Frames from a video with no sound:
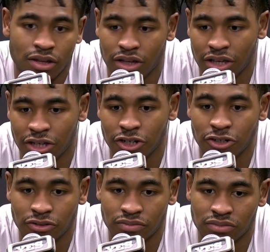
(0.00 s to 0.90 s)
and you
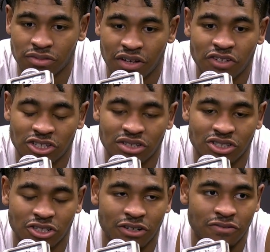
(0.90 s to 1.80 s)
know, eventually it'll
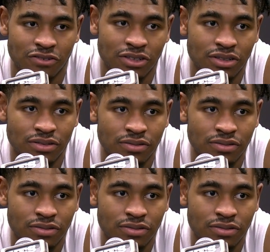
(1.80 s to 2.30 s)
turn around for us.